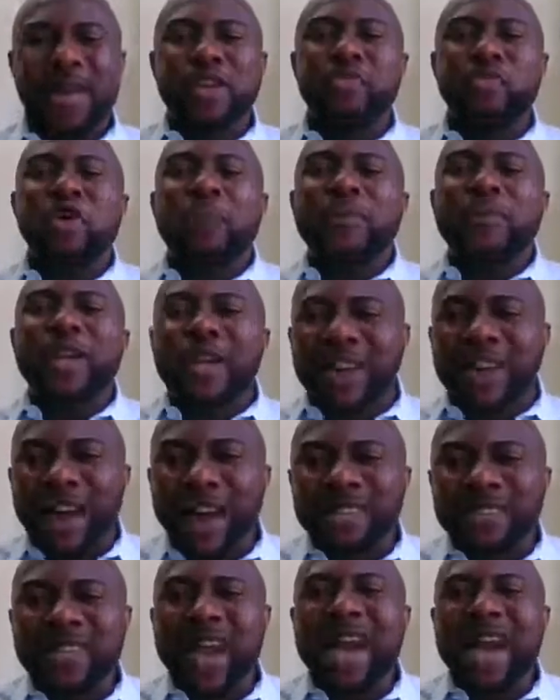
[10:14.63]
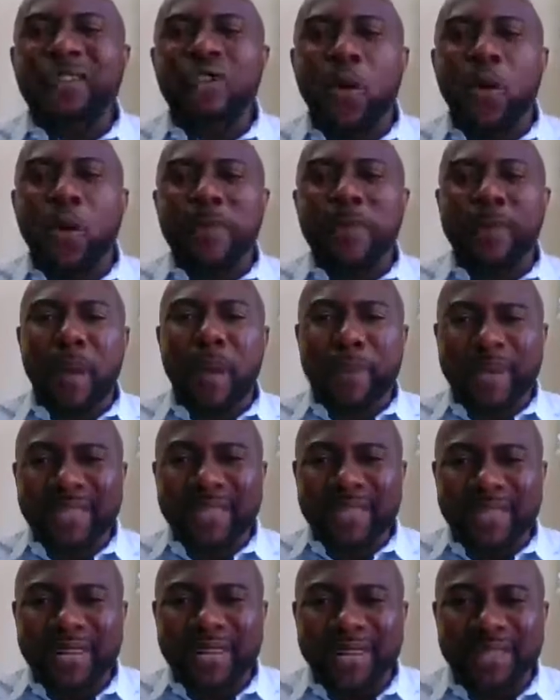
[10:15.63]
So because I don't want my
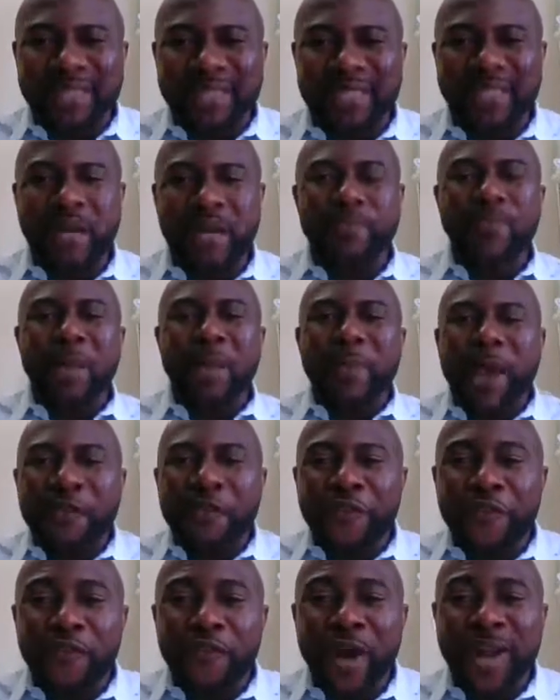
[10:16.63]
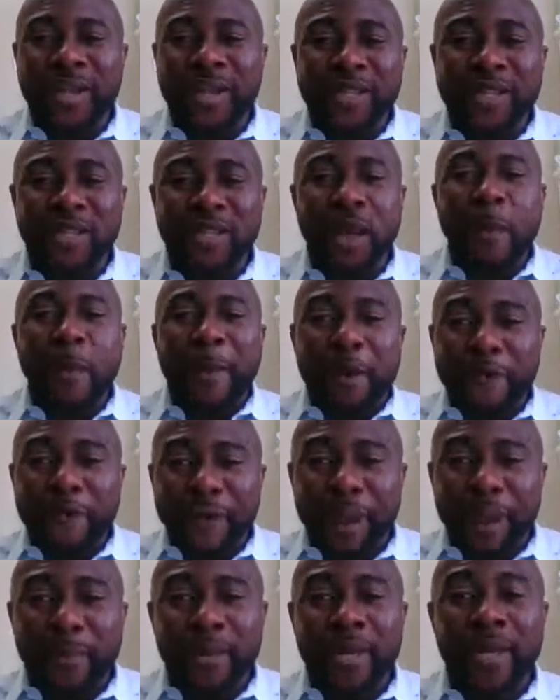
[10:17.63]
mentees, my friends, my
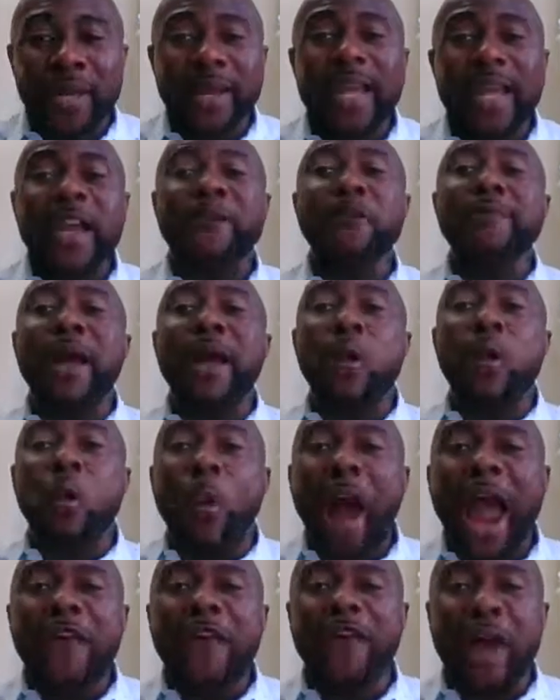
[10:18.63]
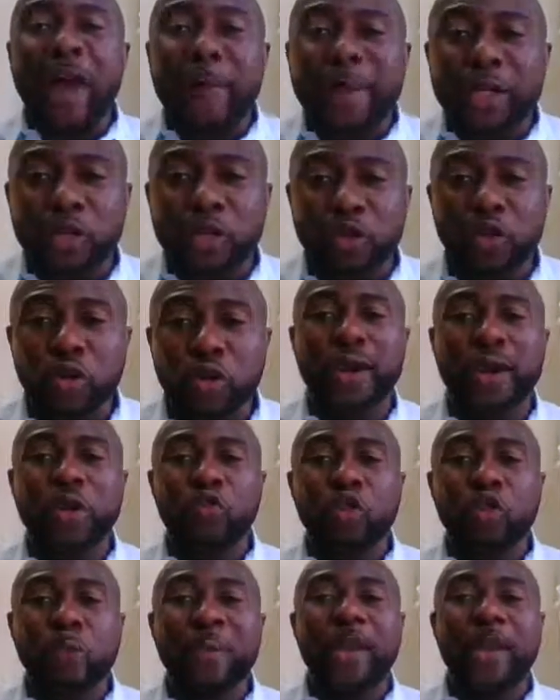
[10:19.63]
family, even my wife and my
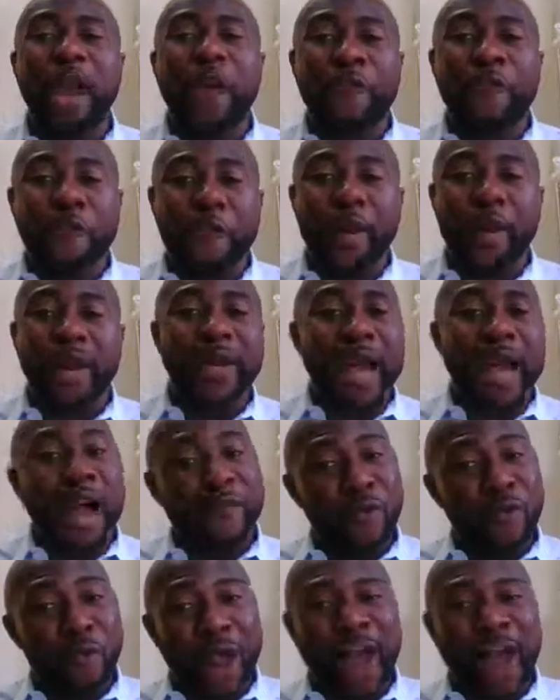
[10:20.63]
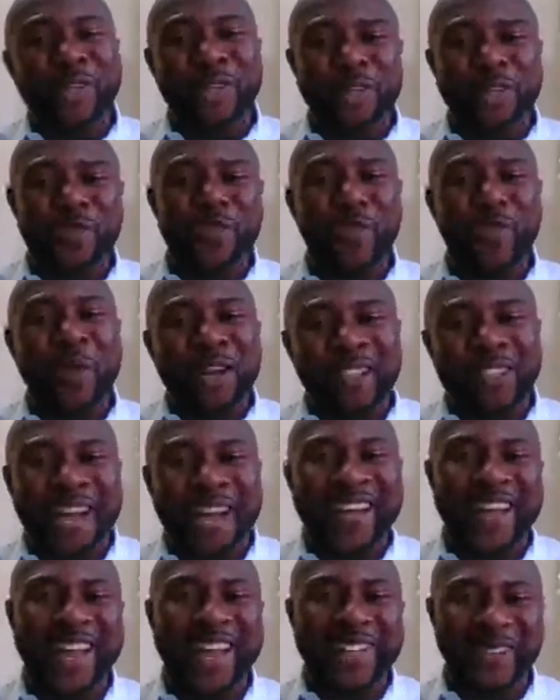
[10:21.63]
children to be afraid. I have this one
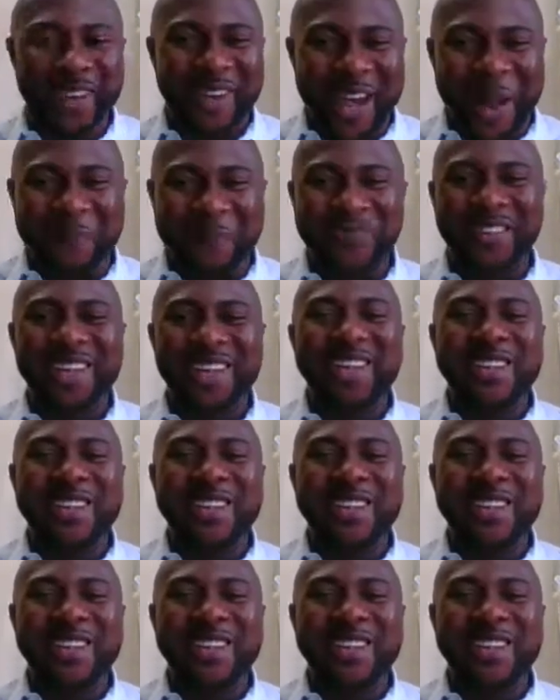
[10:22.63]
child, yes, okay?